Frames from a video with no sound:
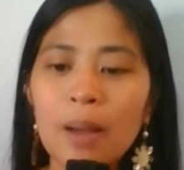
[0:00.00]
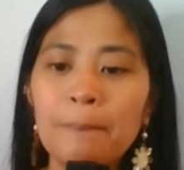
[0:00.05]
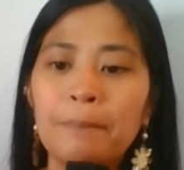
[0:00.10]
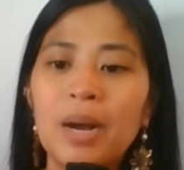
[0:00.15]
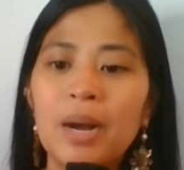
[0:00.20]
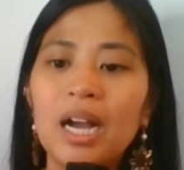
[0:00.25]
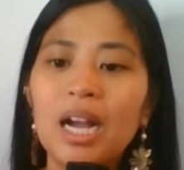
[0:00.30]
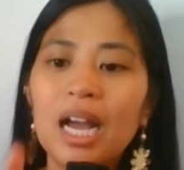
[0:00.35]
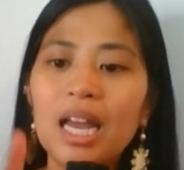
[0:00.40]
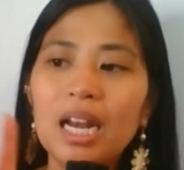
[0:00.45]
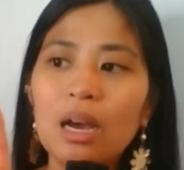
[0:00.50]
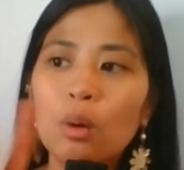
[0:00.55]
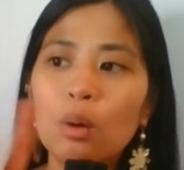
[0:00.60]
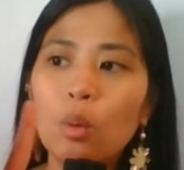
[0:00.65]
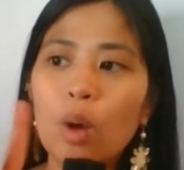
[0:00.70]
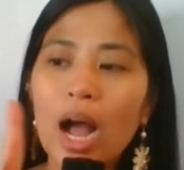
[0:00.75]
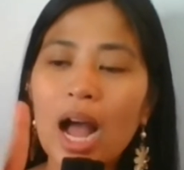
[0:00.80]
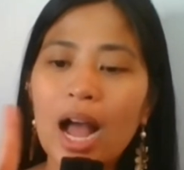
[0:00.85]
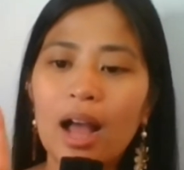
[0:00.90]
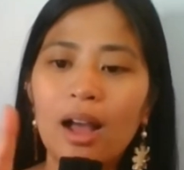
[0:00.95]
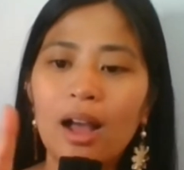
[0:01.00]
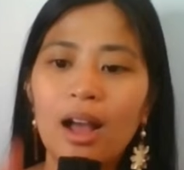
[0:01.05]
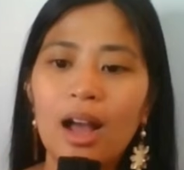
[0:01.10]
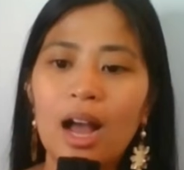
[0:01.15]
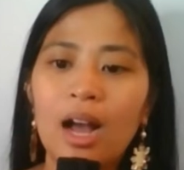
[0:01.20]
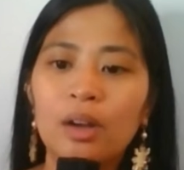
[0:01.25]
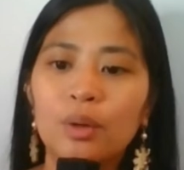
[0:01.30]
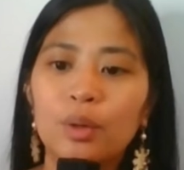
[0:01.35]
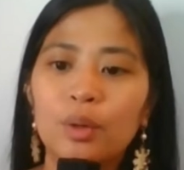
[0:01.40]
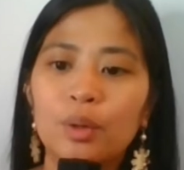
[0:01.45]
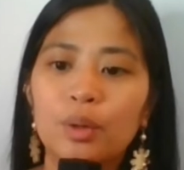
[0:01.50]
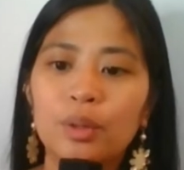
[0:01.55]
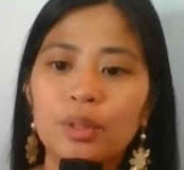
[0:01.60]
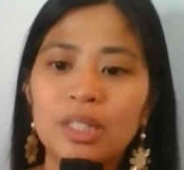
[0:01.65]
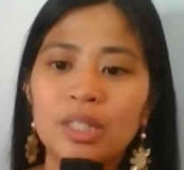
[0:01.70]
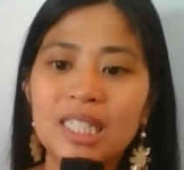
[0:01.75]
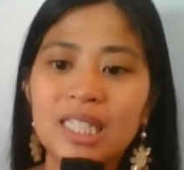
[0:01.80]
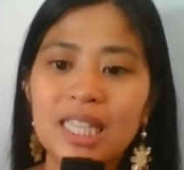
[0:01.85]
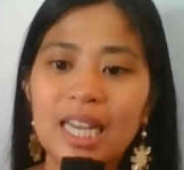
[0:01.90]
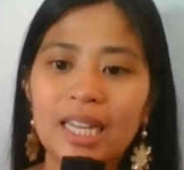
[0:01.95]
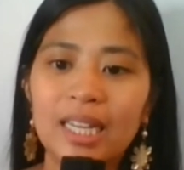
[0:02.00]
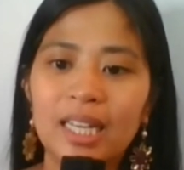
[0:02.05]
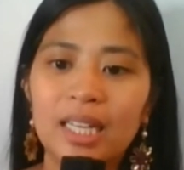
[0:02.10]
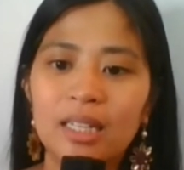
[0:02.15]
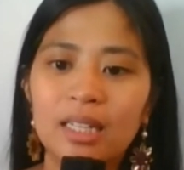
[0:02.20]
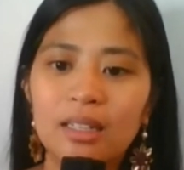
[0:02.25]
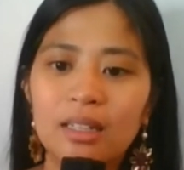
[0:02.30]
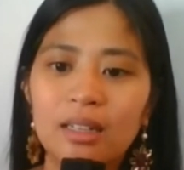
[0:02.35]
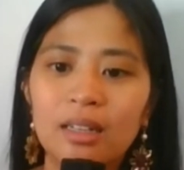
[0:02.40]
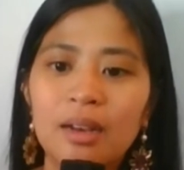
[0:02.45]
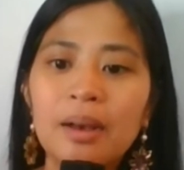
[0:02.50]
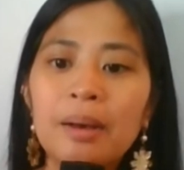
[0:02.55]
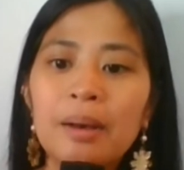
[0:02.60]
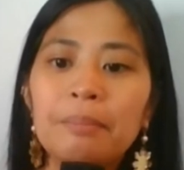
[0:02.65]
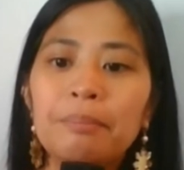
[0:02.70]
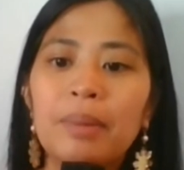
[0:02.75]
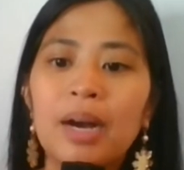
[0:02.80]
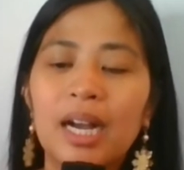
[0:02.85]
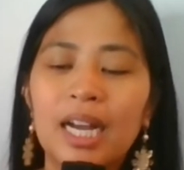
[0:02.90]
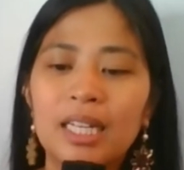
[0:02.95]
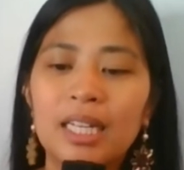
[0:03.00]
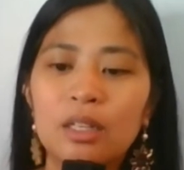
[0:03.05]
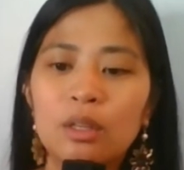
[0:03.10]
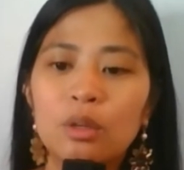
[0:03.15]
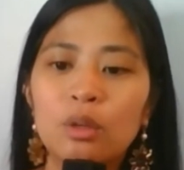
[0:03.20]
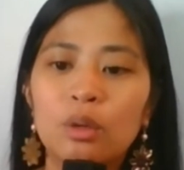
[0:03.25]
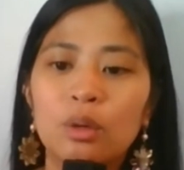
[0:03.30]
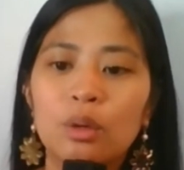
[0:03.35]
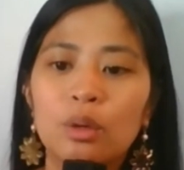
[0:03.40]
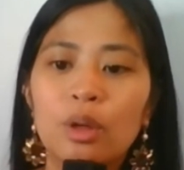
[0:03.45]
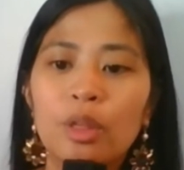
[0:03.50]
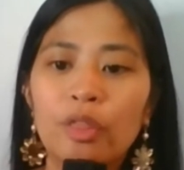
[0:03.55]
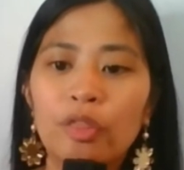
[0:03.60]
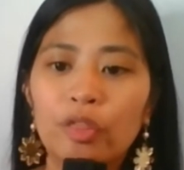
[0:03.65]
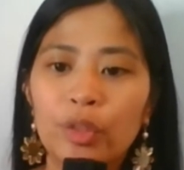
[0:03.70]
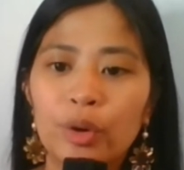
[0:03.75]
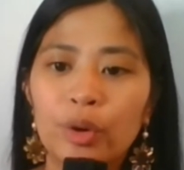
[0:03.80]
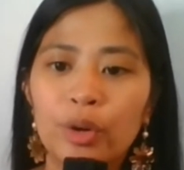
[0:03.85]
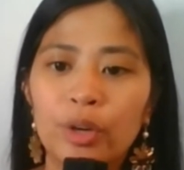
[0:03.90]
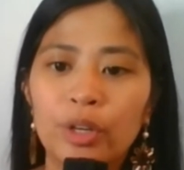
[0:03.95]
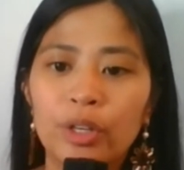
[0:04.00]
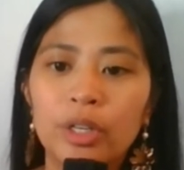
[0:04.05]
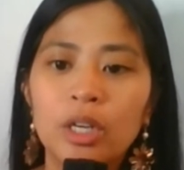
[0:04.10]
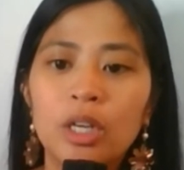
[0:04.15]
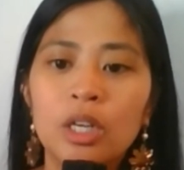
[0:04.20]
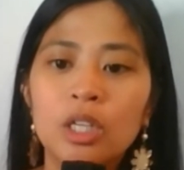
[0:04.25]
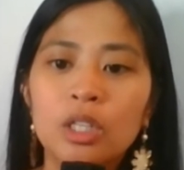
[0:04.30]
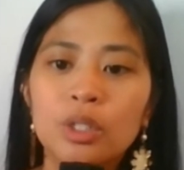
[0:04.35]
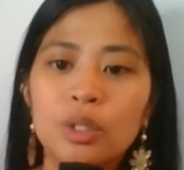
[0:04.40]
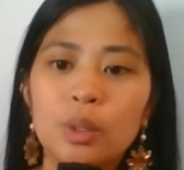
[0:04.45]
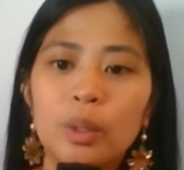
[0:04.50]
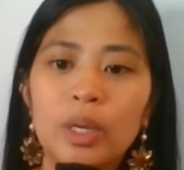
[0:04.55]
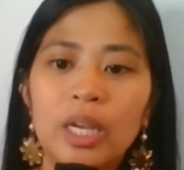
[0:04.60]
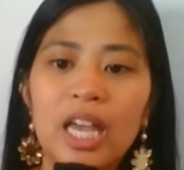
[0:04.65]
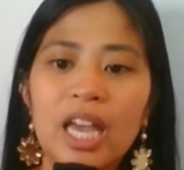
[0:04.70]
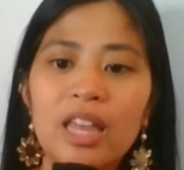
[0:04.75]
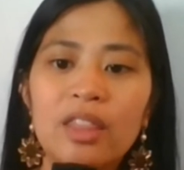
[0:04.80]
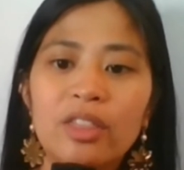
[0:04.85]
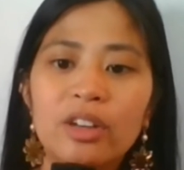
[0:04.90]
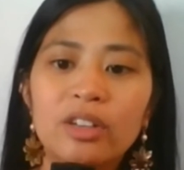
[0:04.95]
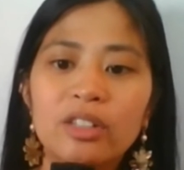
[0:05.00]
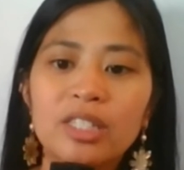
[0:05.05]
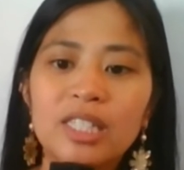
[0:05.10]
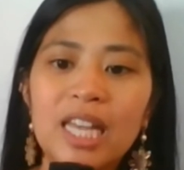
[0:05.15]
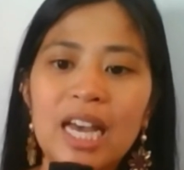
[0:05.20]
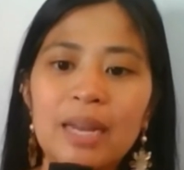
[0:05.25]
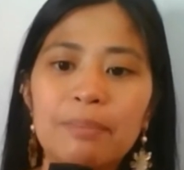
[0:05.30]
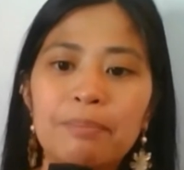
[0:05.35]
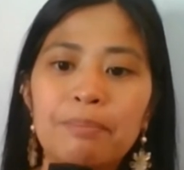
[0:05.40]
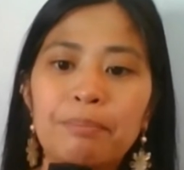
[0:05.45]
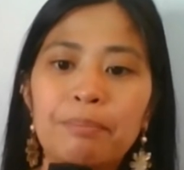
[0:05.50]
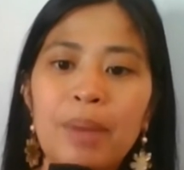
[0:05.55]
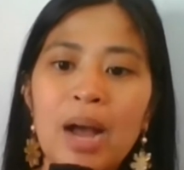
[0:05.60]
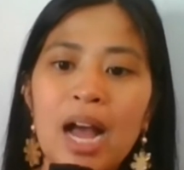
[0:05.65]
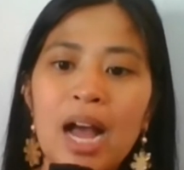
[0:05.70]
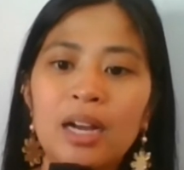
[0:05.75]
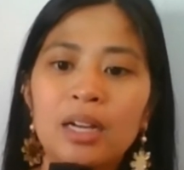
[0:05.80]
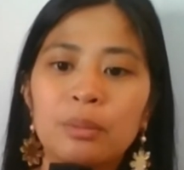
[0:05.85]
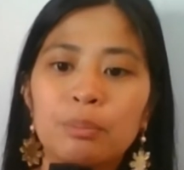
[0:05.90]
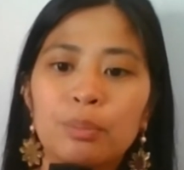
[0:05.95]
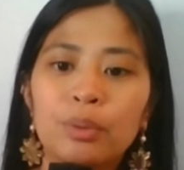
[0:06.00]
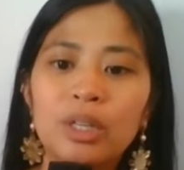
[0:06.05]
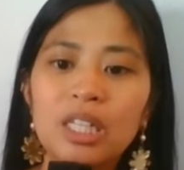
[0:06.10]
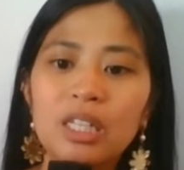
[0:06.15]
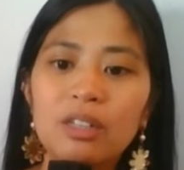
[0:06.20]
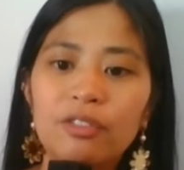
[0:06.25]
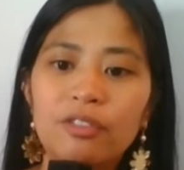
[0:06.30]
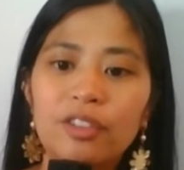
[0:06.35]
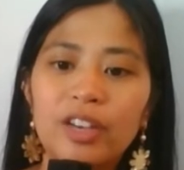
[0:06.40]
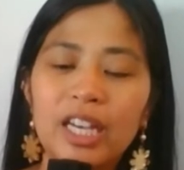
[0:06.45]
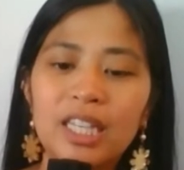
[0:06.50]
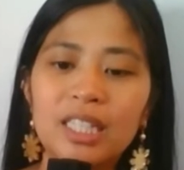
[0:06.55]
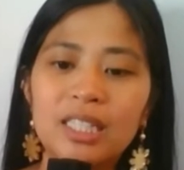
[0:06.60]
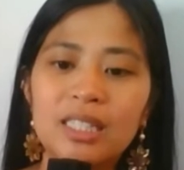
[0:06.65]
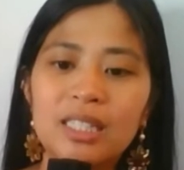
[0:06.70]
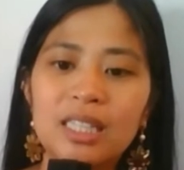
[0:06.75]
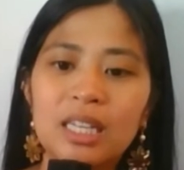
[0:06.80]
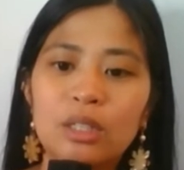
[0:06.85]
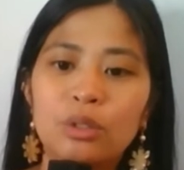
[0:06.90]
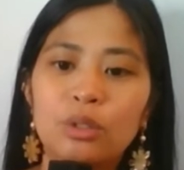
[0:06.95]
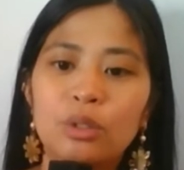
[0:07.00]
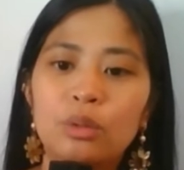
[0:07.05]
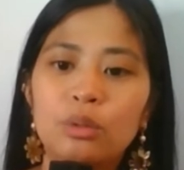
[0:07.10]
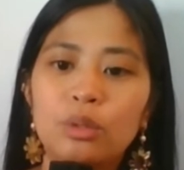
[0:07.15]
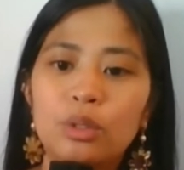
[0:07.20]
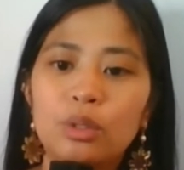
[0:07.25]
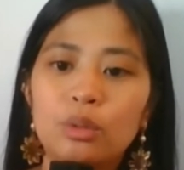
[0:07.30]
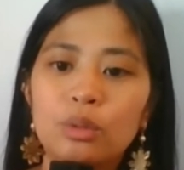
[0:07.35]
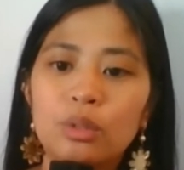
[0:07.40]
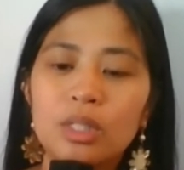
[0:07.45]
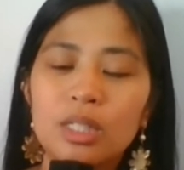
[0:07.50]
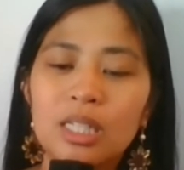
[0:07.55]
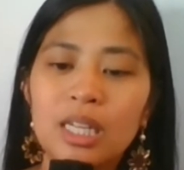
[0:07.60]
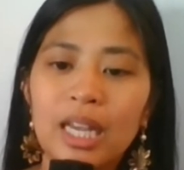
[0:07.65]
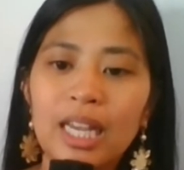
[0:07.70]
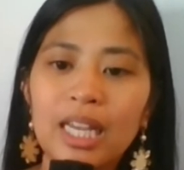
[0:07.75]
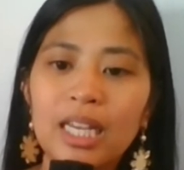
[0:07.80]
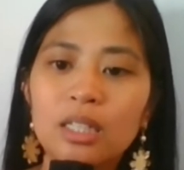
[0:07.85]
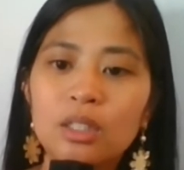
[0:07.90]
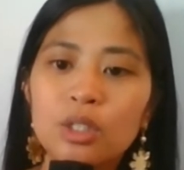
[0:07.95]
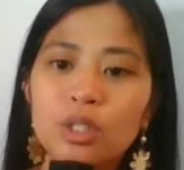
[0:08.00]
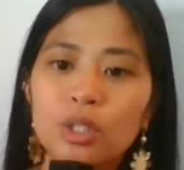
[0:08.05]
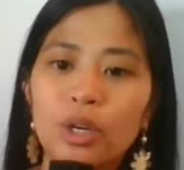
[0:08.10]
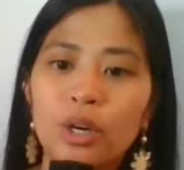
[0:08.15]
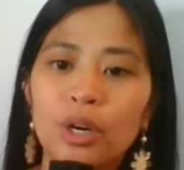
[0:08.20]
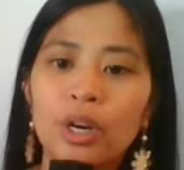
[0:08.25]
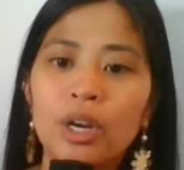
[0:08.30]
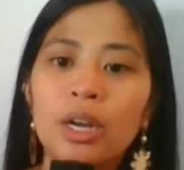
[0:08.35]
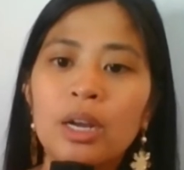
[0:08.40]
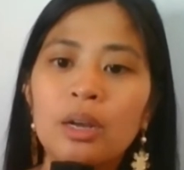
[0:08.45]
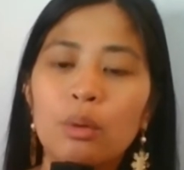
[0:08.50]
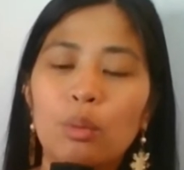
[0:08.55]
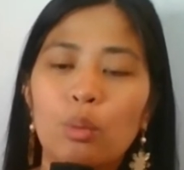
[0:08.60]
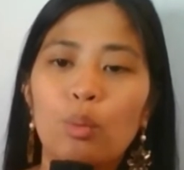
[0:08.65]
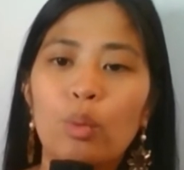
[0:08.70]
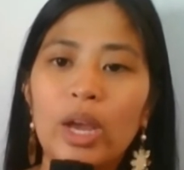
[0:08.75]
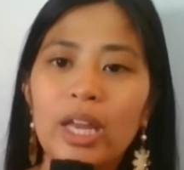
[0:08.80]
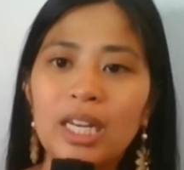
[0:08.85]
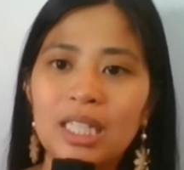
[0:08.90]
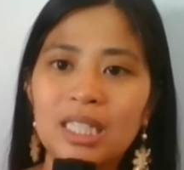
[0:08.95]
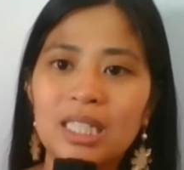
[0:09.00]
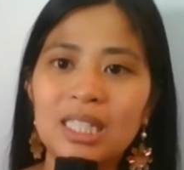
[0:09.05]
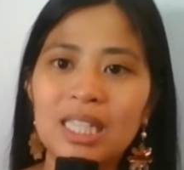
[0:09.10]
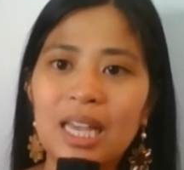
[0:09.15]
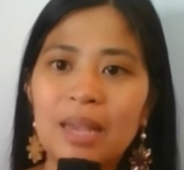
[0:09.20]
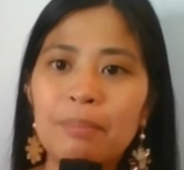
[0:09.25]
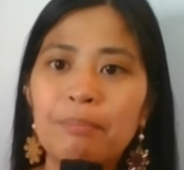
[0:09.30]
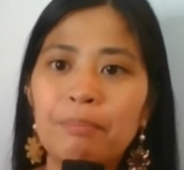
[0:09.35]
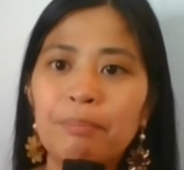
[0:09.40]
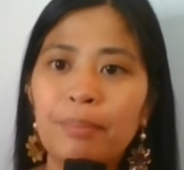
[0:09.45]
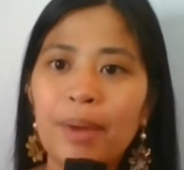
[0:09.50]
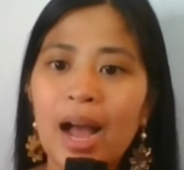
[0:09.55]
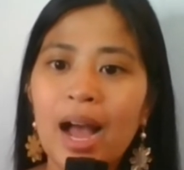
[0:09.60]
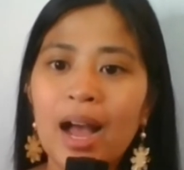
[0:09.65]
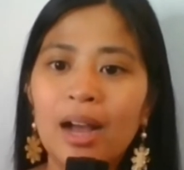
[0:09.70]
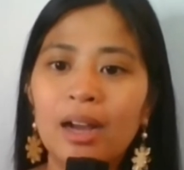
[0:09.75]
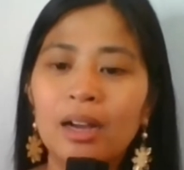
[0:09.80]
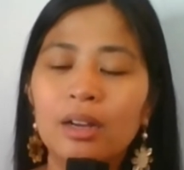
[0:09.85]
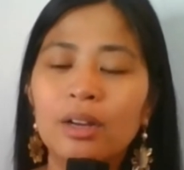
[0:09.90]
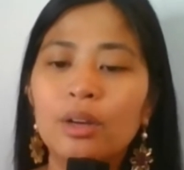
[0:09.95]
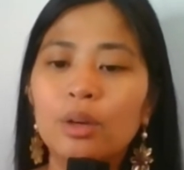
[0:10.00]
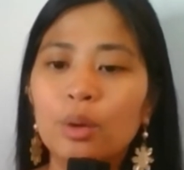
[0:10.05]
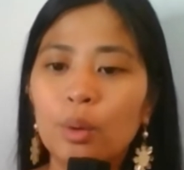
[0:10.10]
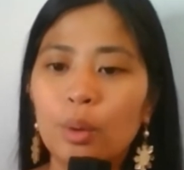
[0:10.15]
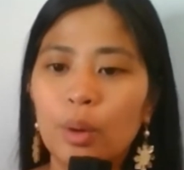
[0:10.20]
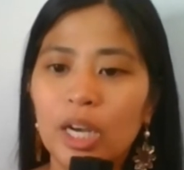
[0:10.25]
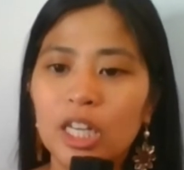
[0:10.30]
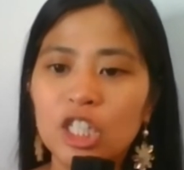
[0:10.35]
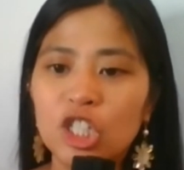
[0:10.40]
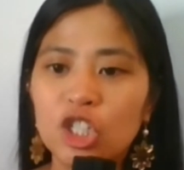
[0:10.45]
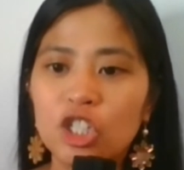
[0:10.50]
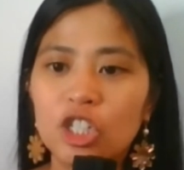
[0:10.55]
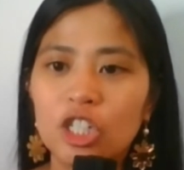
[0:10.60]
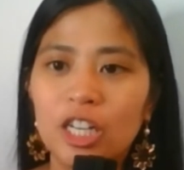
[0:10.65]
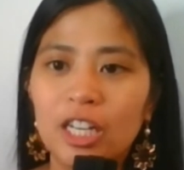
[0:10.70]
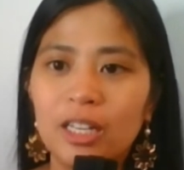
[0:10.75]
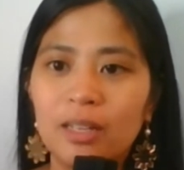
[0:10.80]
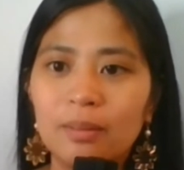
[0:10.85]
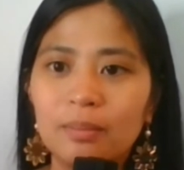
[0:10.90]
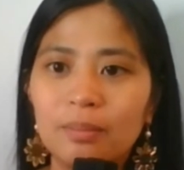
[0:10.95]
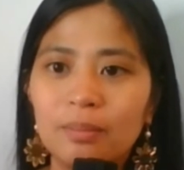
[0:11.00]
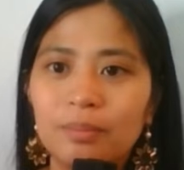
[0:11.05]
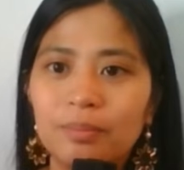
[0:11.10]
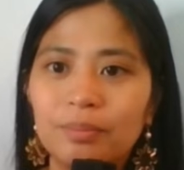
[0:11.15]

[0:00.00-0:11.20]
Pangalawa ako, second. Pangatlo, third. So again, there's that pang prefix that you use to answer when it's a pang question.